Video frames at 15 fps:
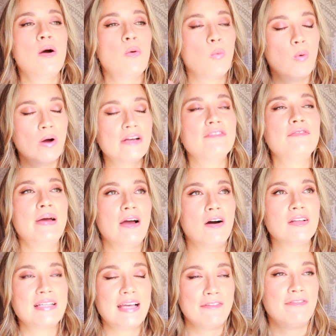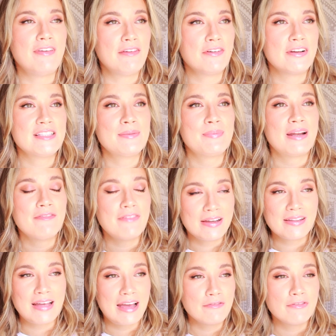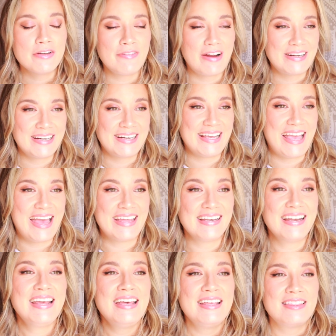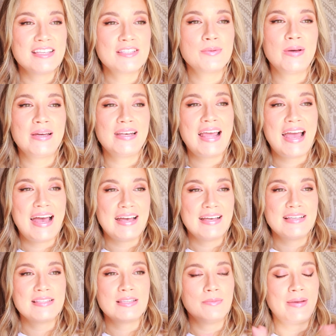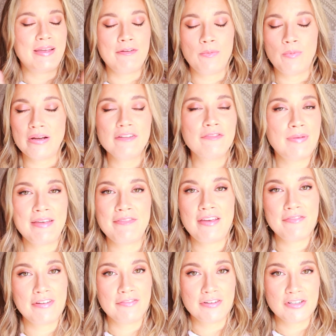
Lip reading: One of my all-time favorites, but I reread it again. This one has one of my favorite